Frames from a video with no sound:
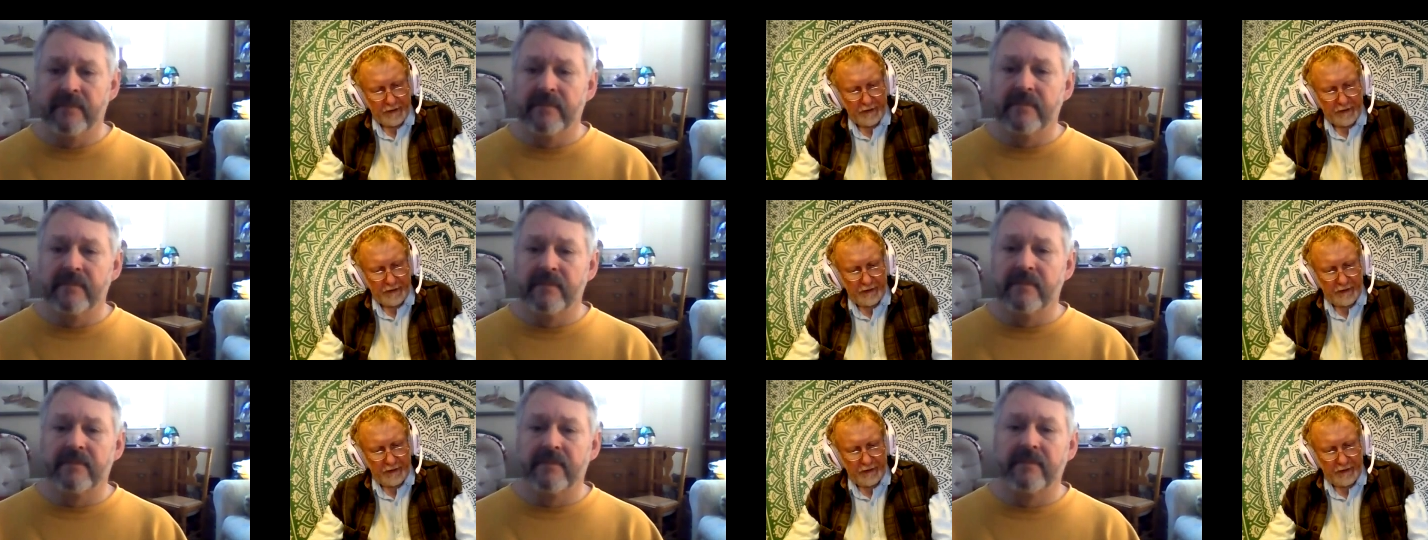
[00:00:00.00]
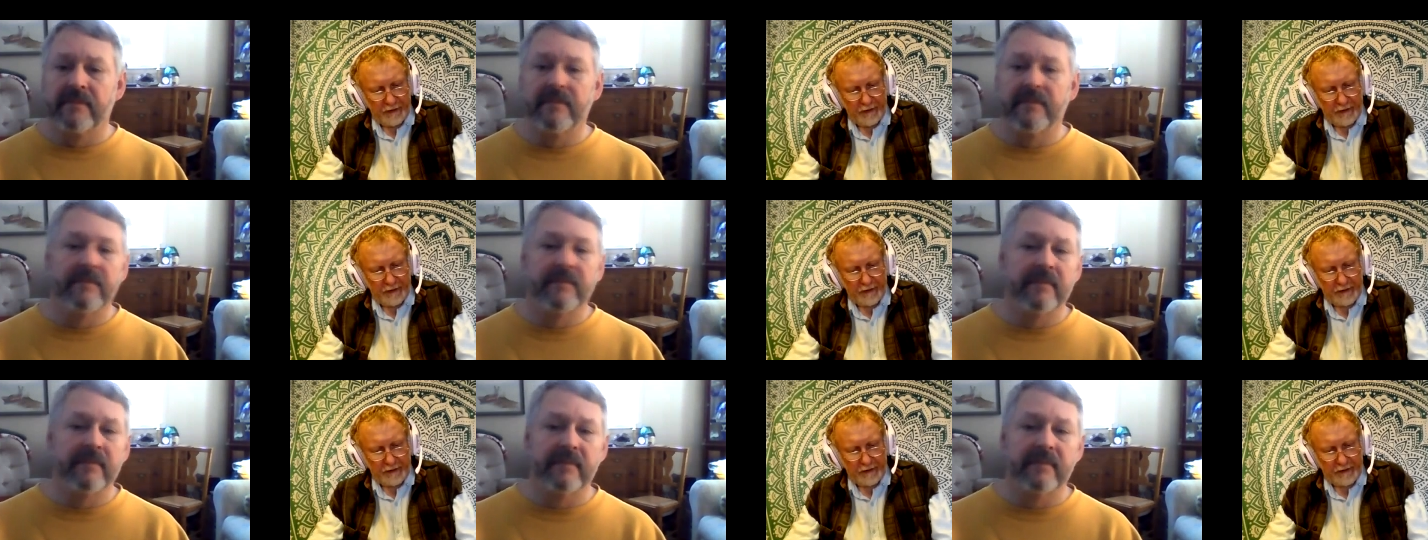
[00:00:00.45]
Speaker 1: Yeah,
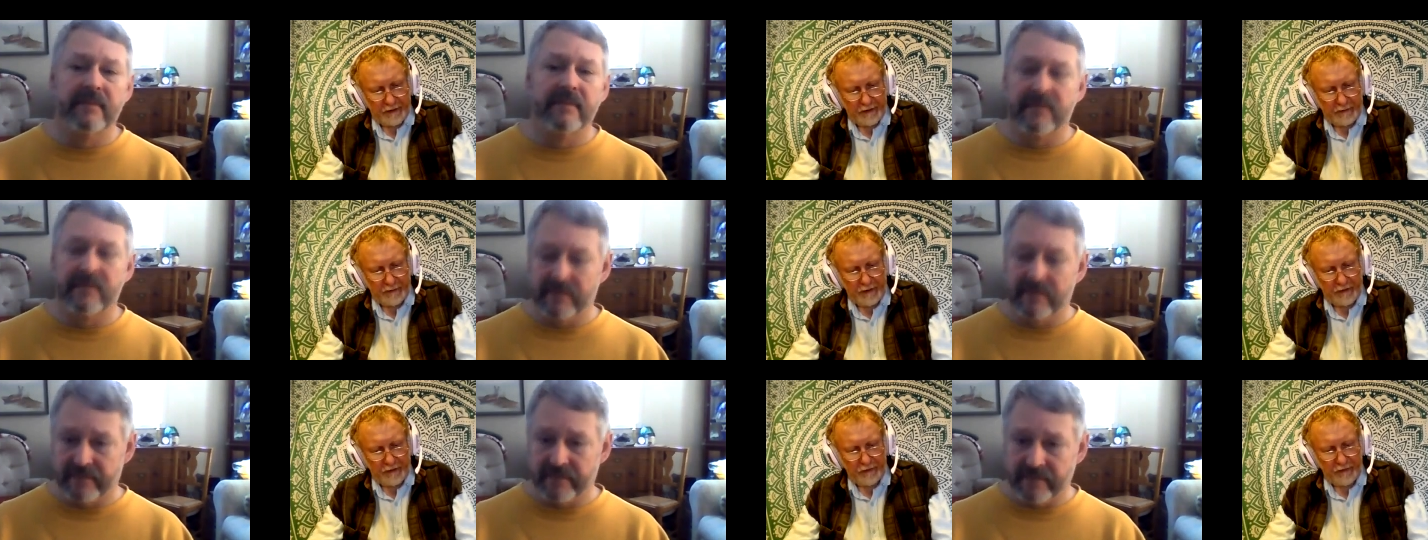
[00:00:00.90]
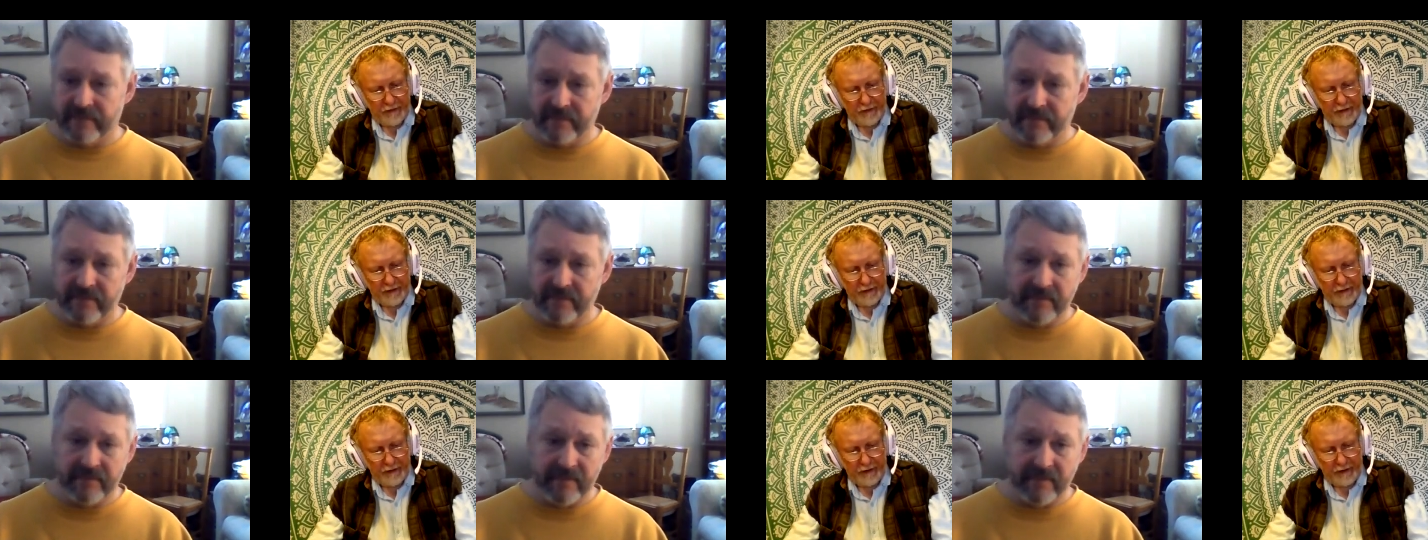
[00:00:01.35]
that's about the
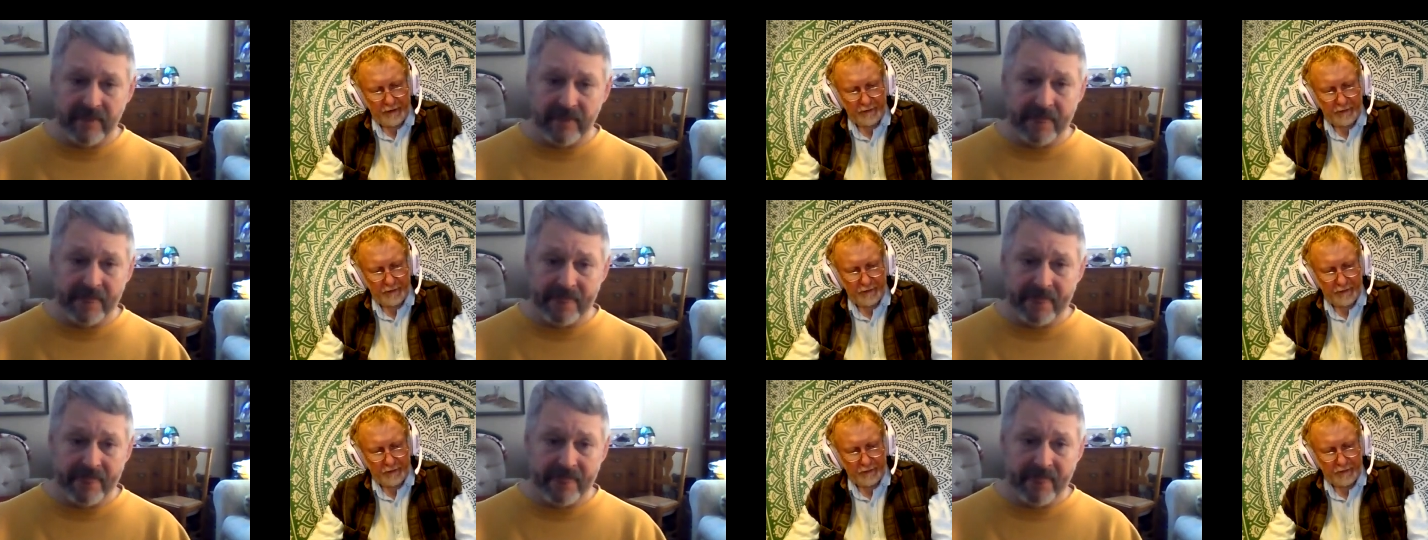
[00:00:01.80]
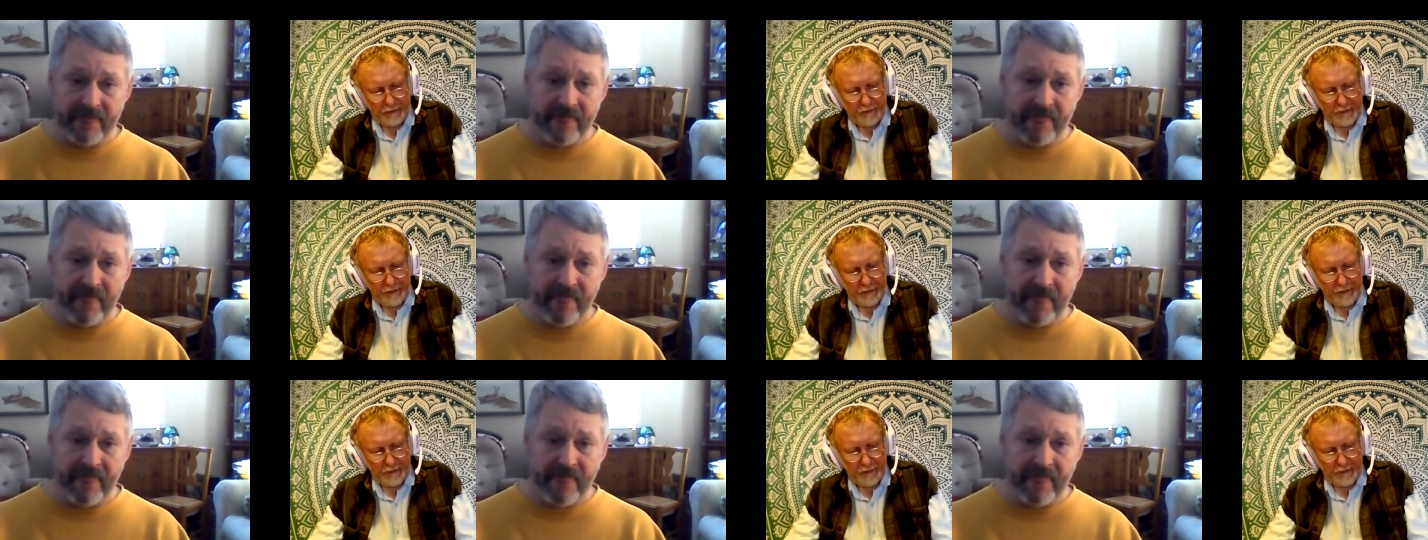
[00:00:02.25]
right time.